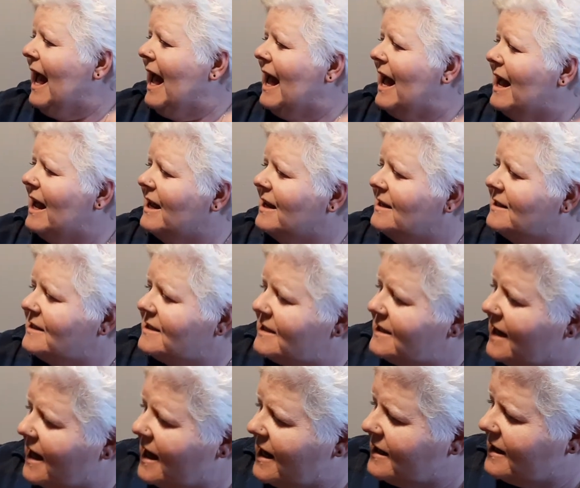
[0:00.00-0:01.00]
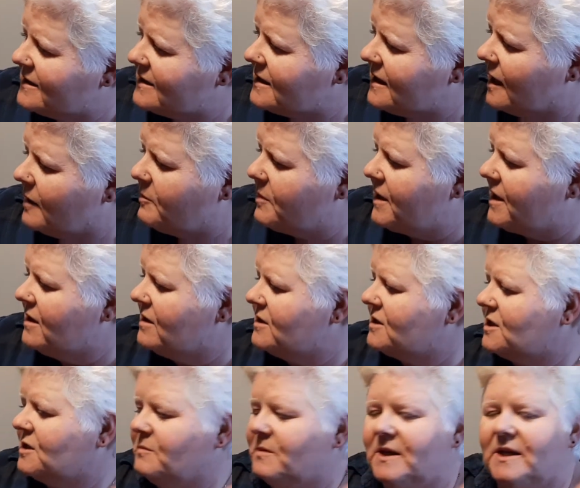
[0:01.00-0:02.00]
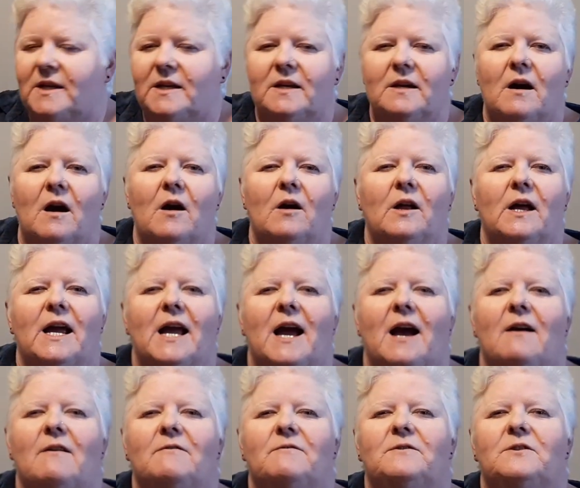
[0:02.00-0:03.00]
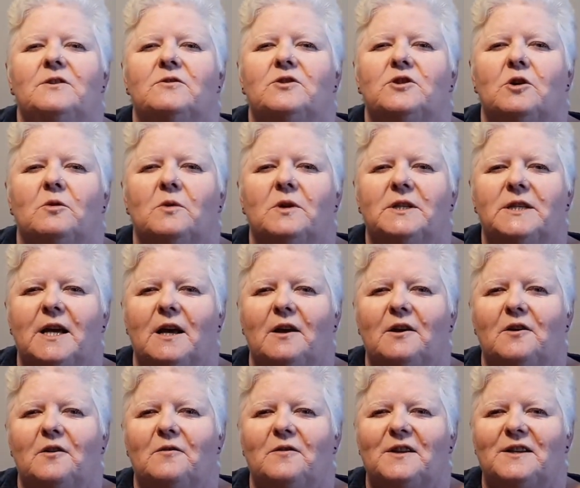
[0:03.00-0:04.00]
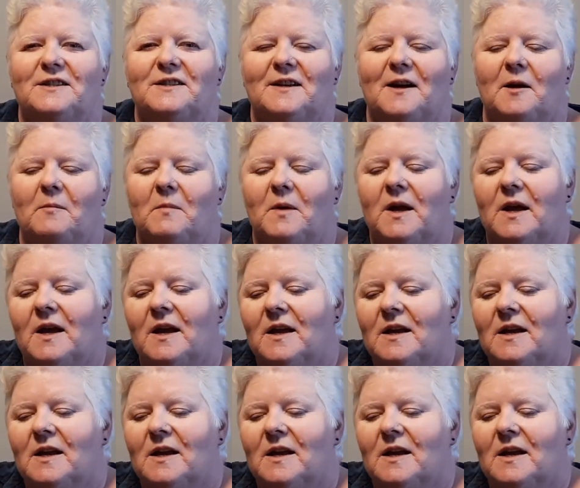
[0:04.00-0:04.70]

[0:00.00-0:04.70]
and that appears to be all I have to show and tell you this time.